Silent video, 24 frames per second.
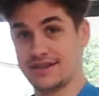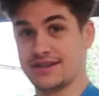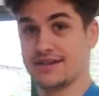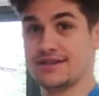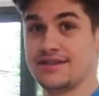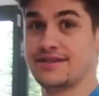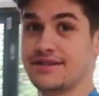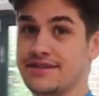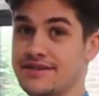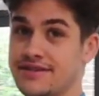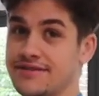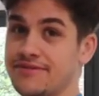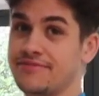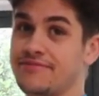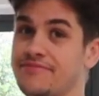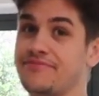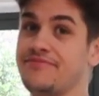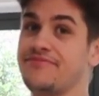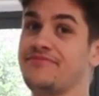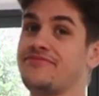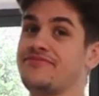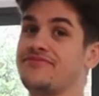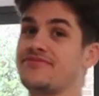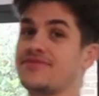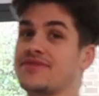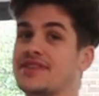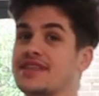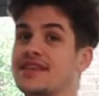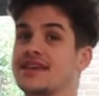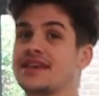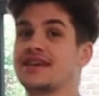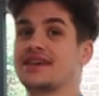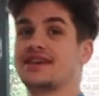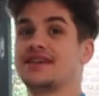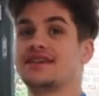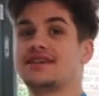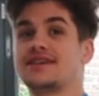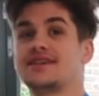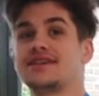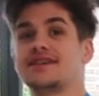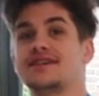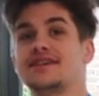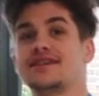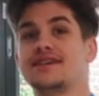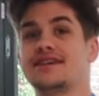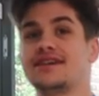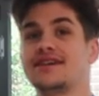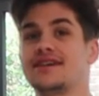I'll vlog what you check every
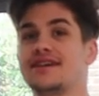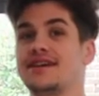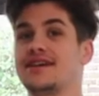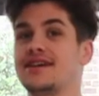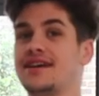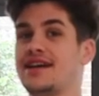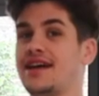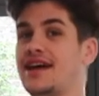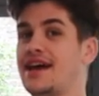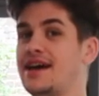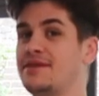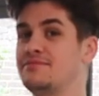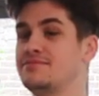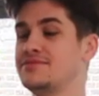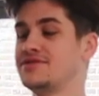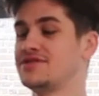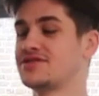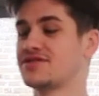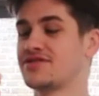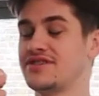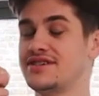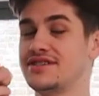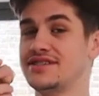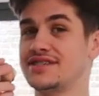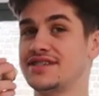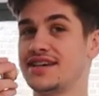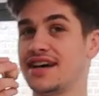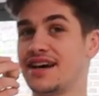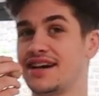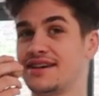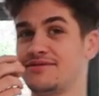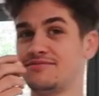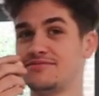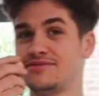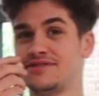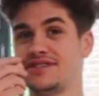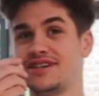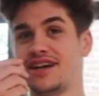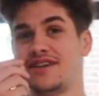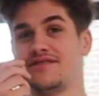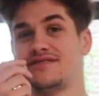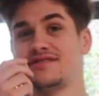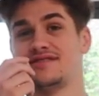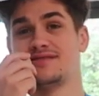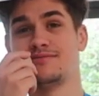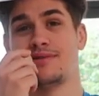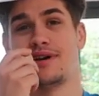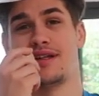night. And screen time, she
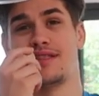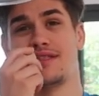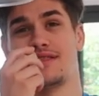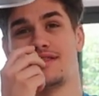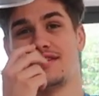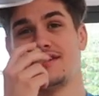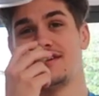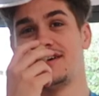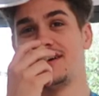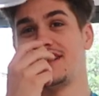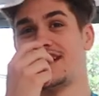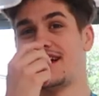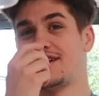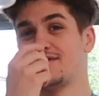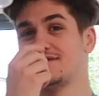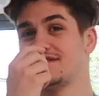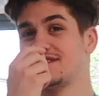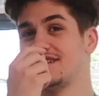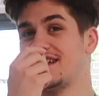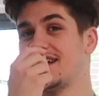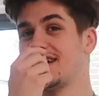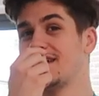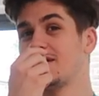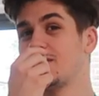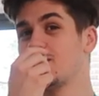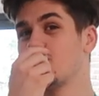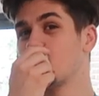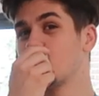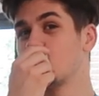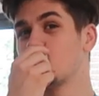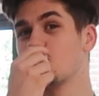averages about thirteen hours a day.